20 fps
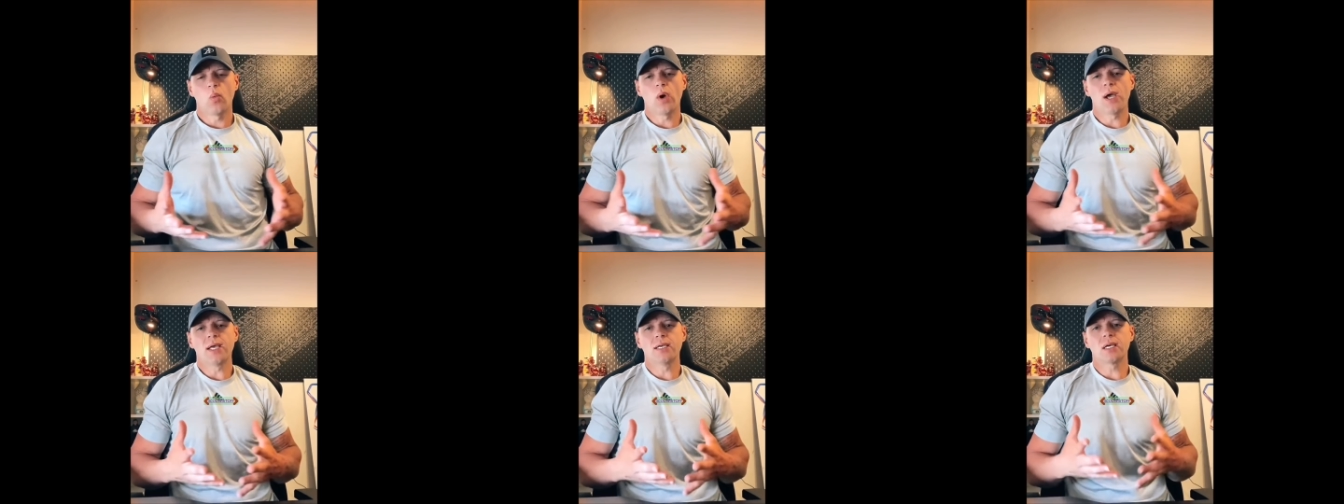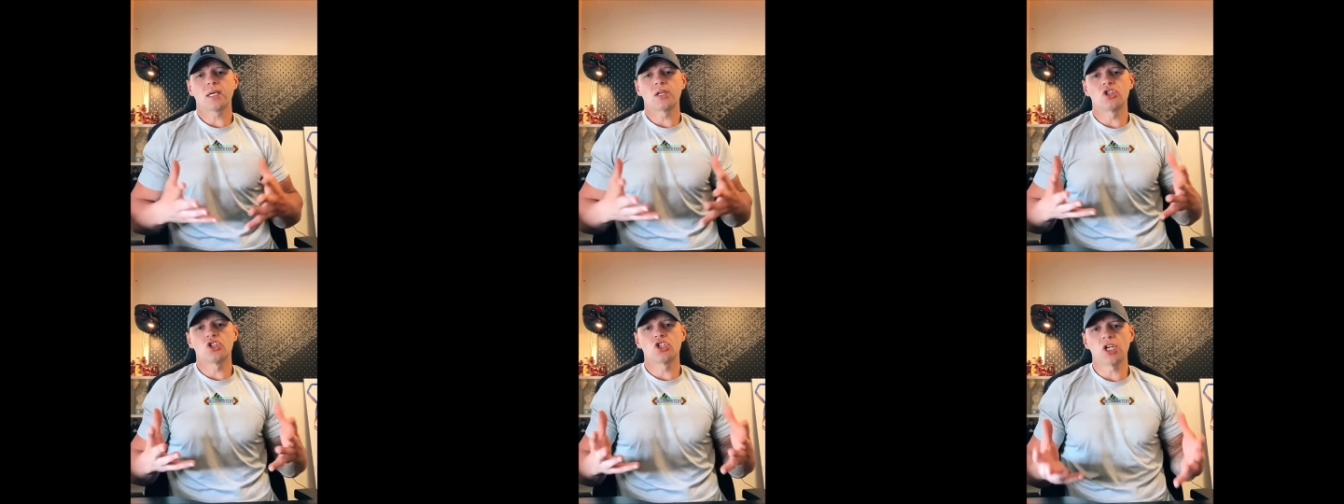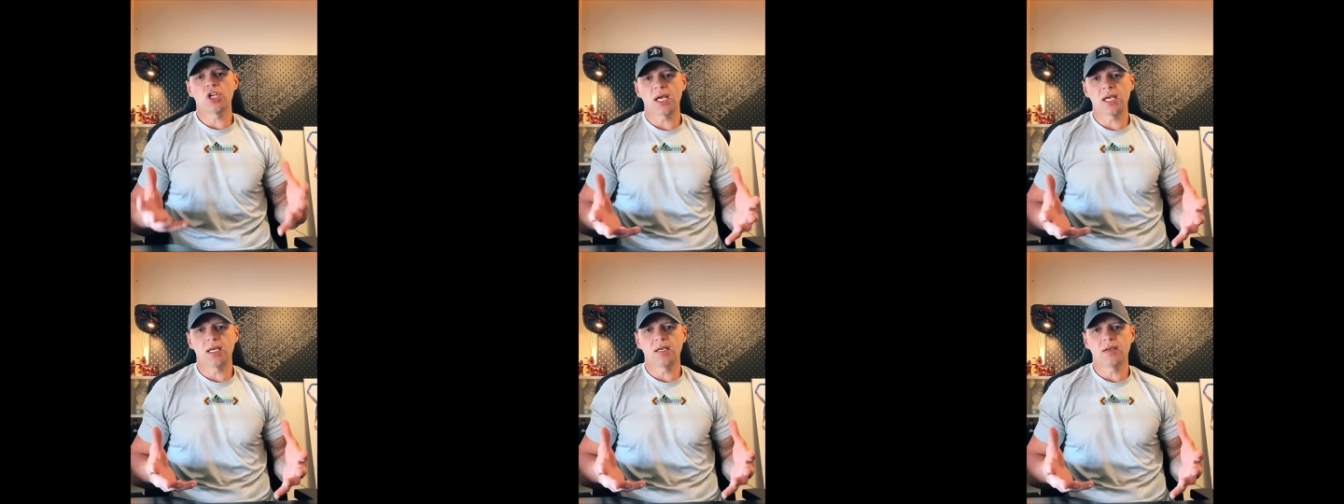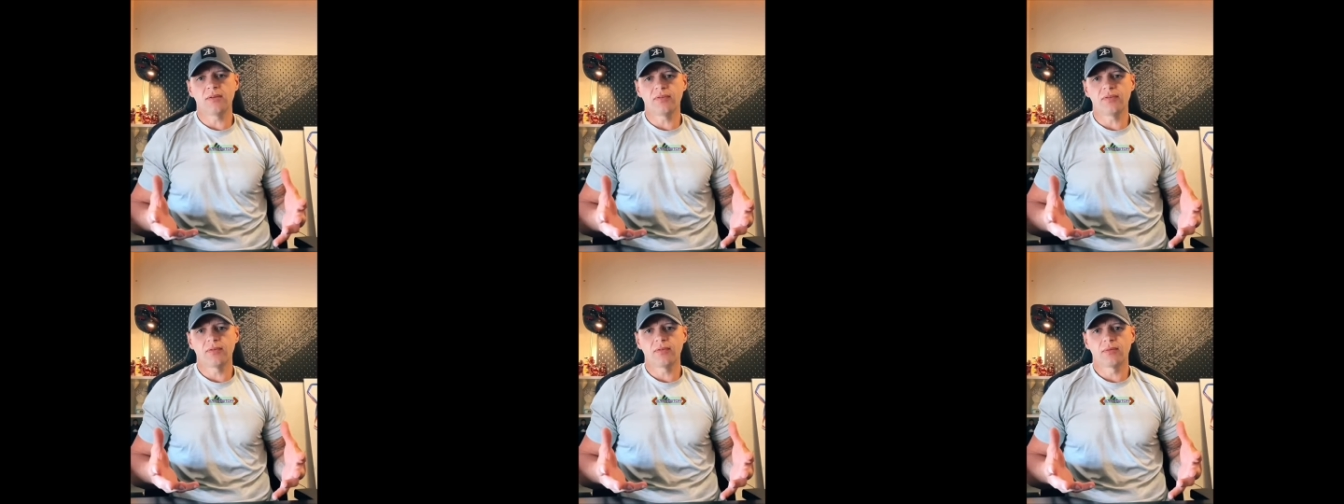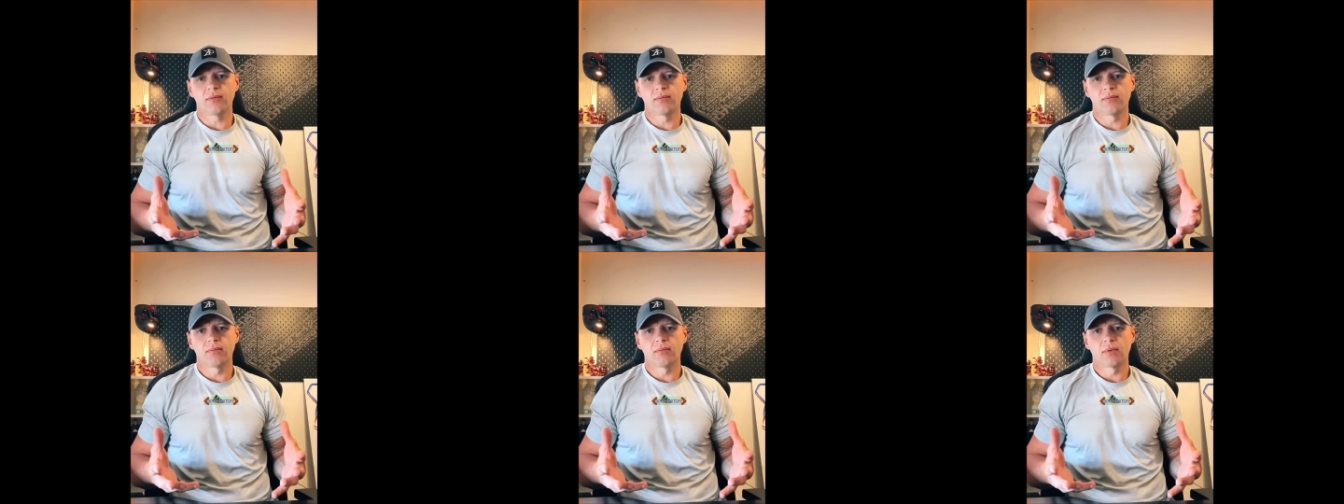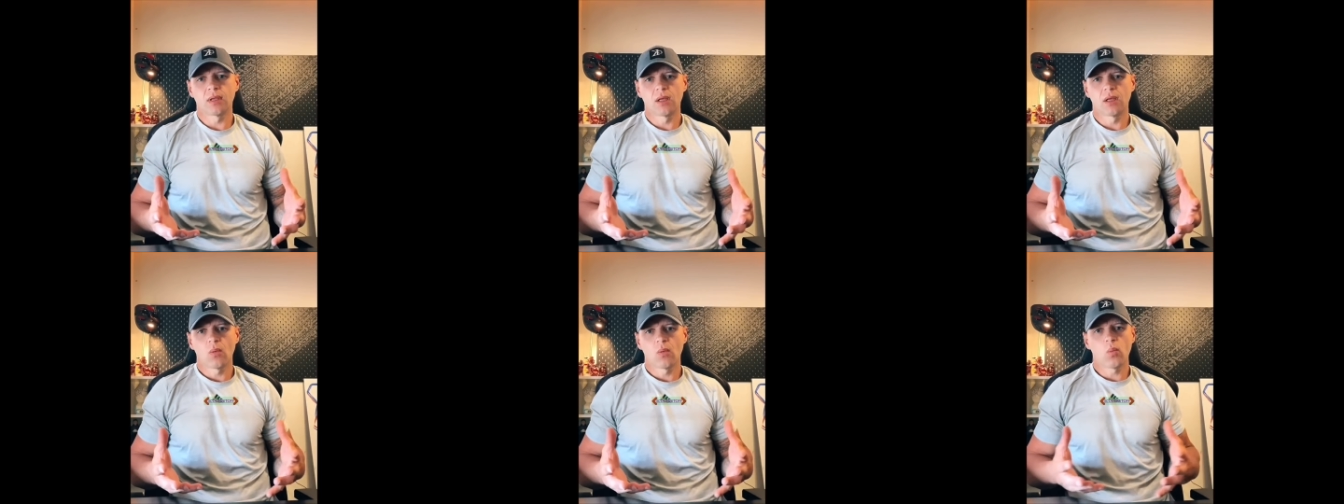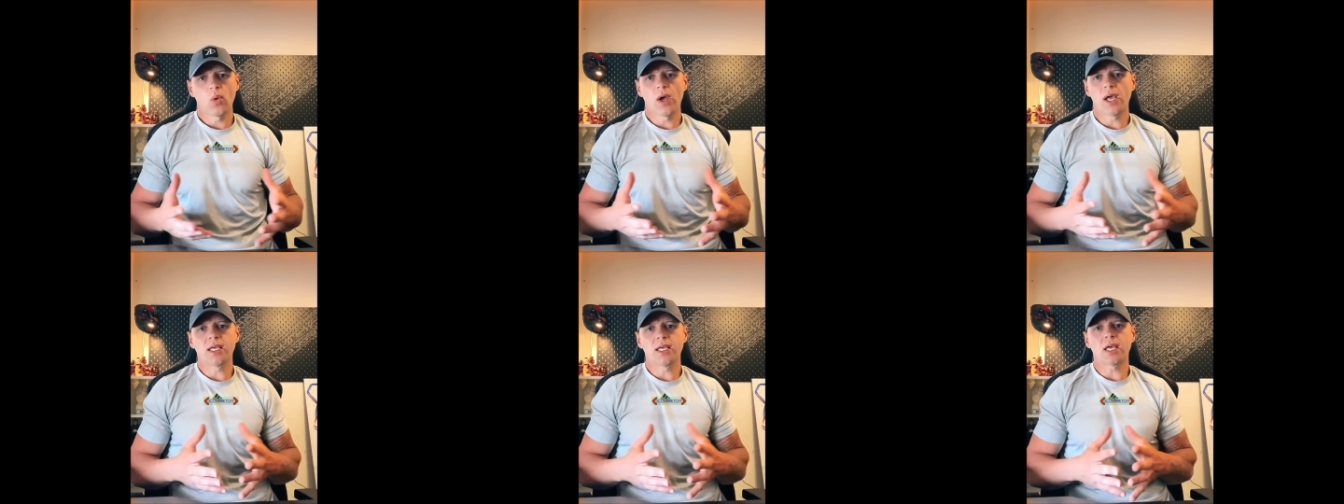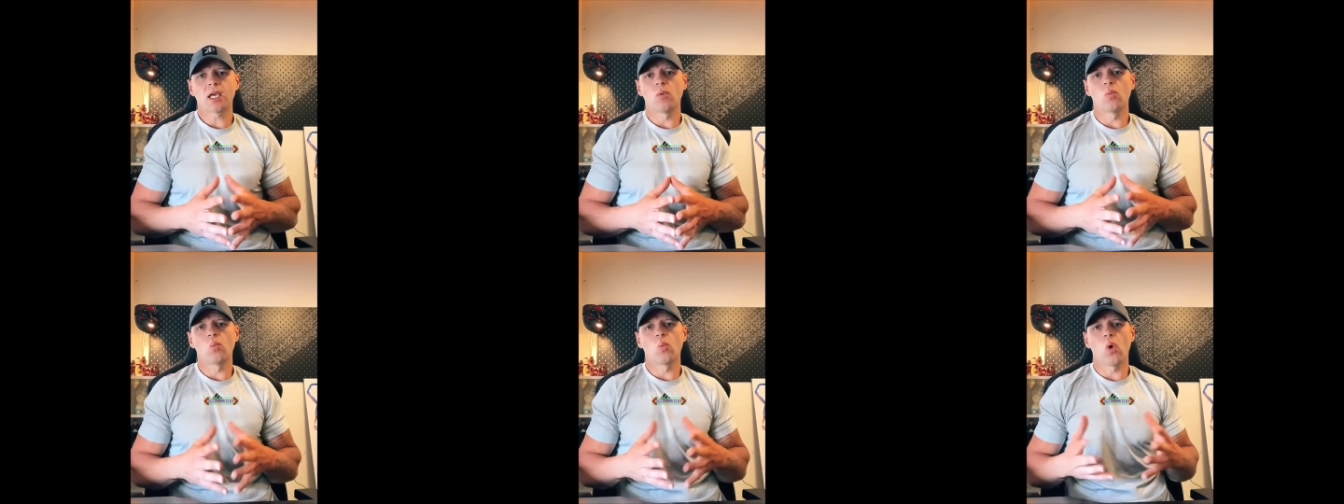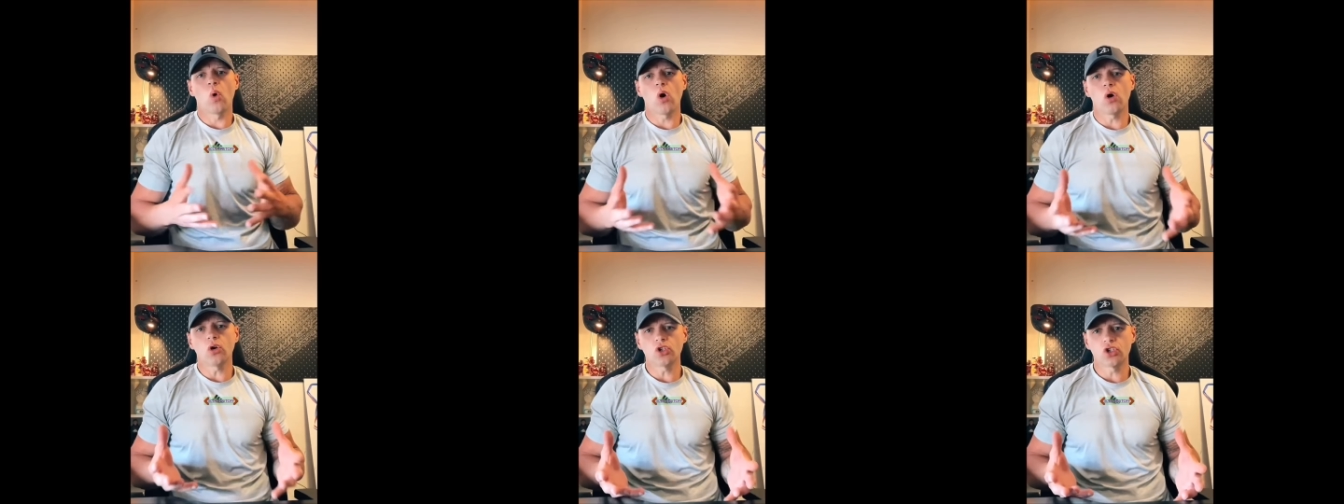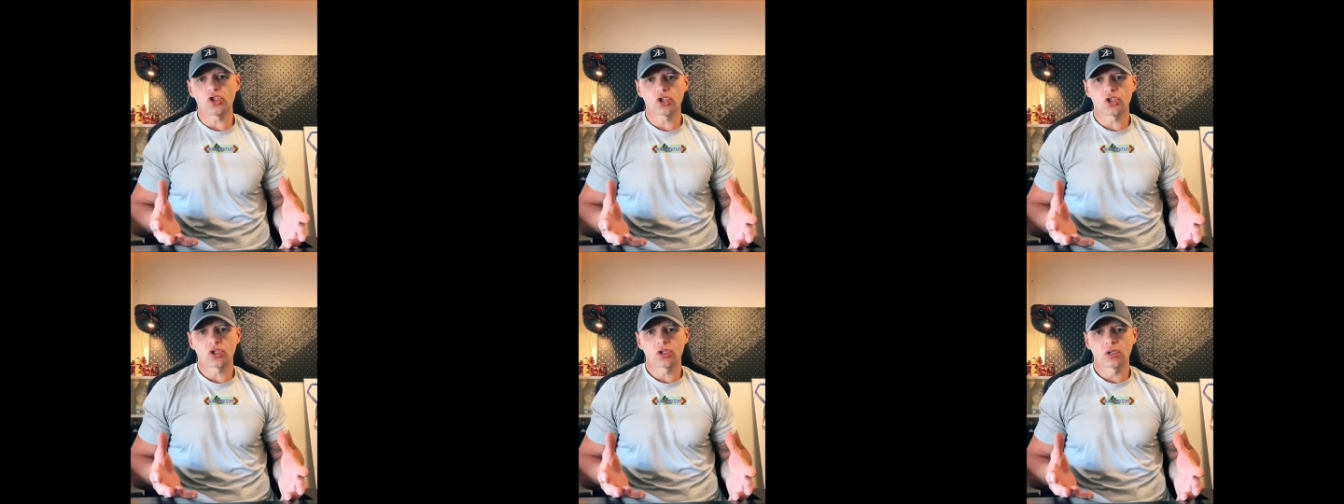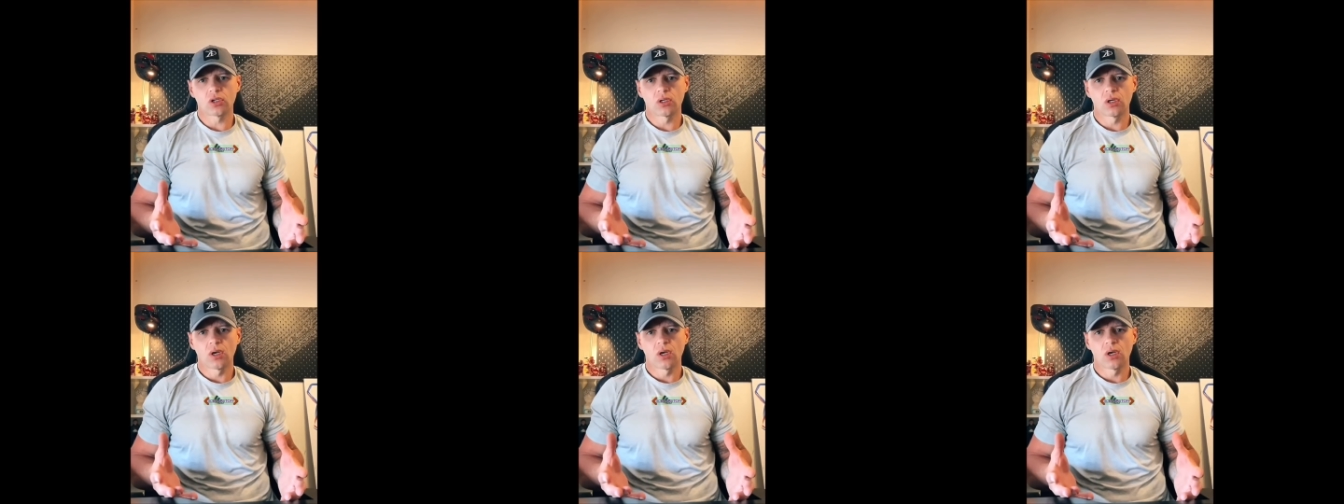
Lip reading: where you can shave, where you can wash,